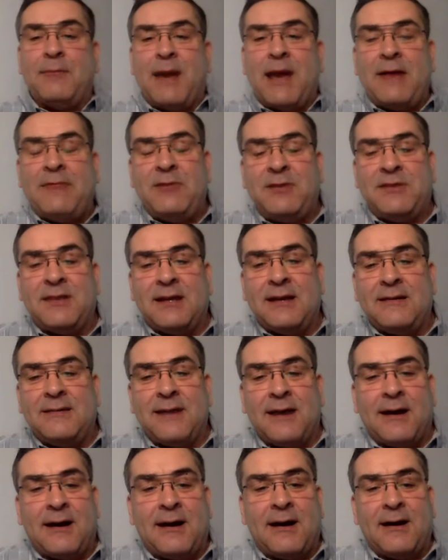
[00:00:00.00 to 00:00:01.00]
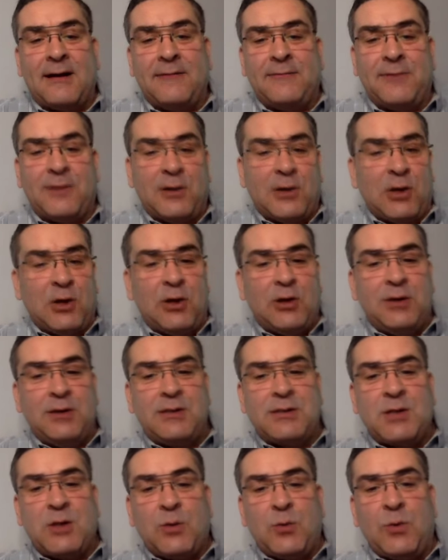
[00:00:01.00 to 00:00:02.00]
everything that I've
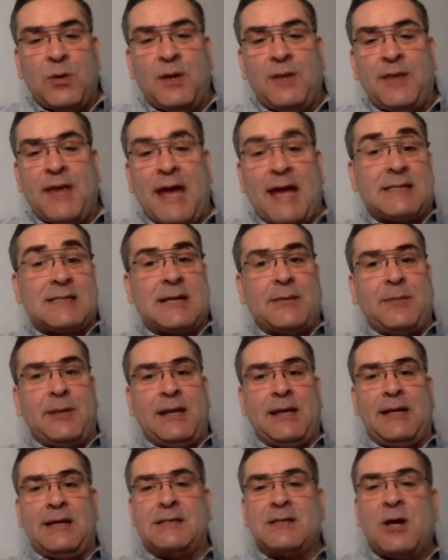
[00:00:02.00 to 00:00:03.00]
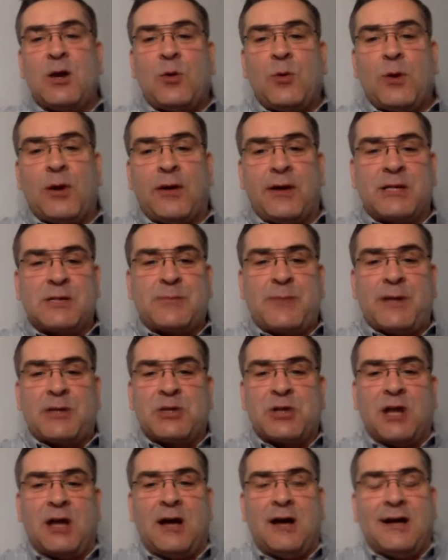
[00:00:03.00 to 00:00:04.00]
learned with SMEs, where I
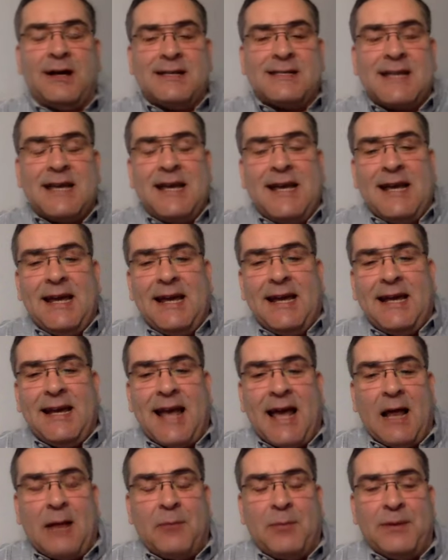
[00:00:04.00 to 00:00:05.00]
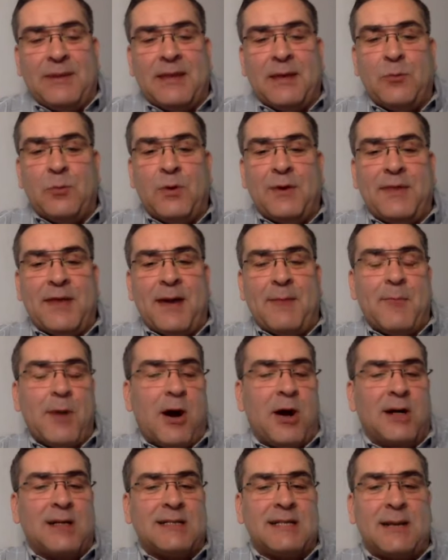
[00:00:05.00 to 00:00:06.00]
specialize in helping them with their
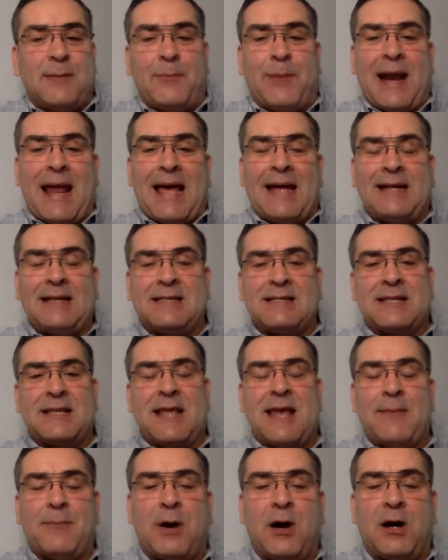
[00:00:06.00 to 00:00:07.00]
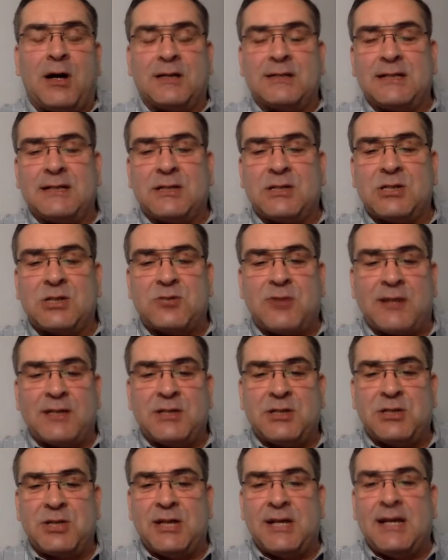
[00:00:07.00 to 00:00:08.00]
marketing plans and their marketing
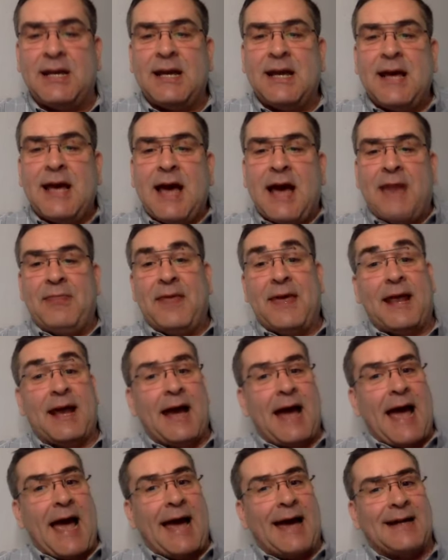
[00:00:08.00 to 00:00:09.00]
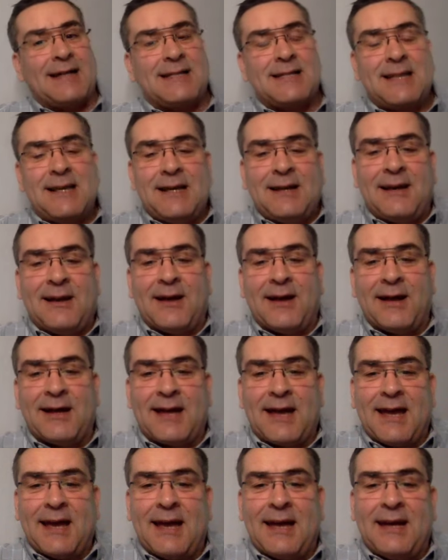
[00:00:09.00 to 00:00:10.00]
strategy. And then I act
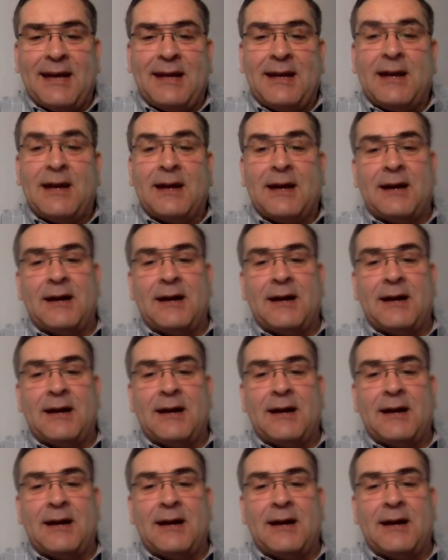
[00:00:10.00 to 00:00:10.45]
like a